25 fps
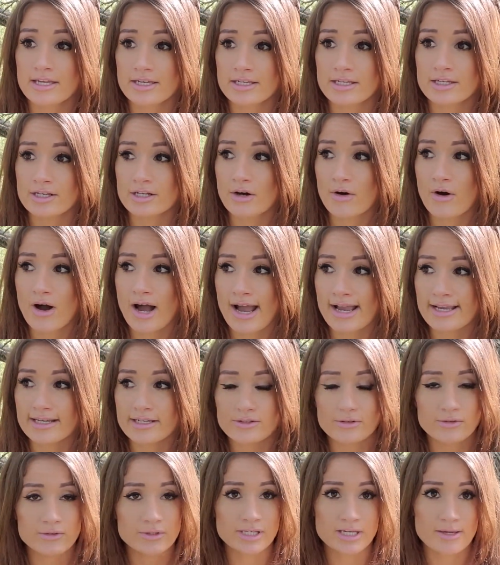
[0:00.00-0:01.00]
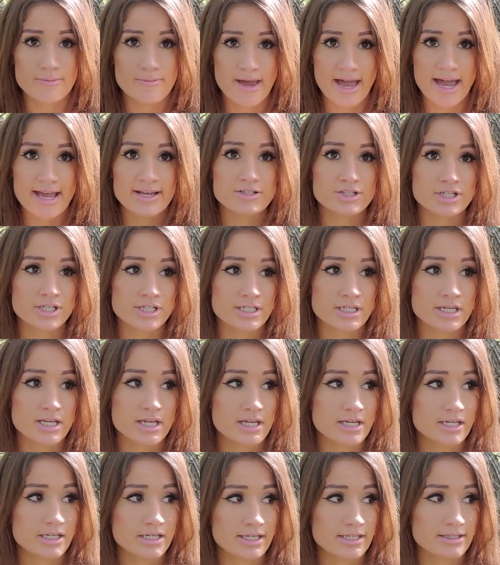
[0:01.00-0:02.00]
I can only imagine
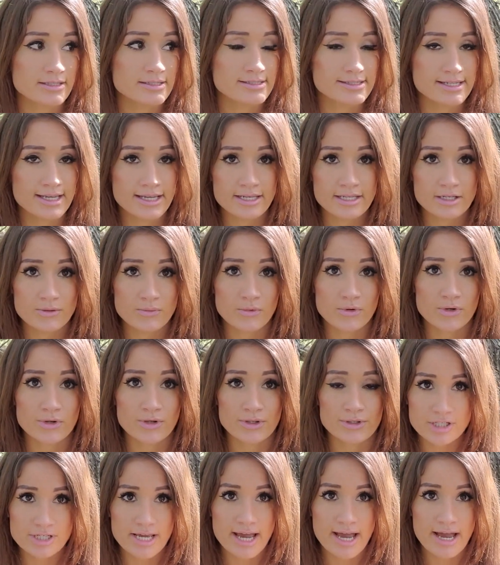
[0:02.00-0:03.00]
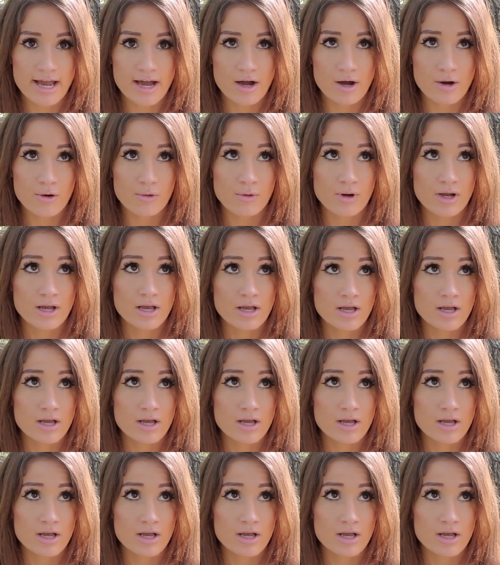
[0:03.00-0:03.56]
in the dating world how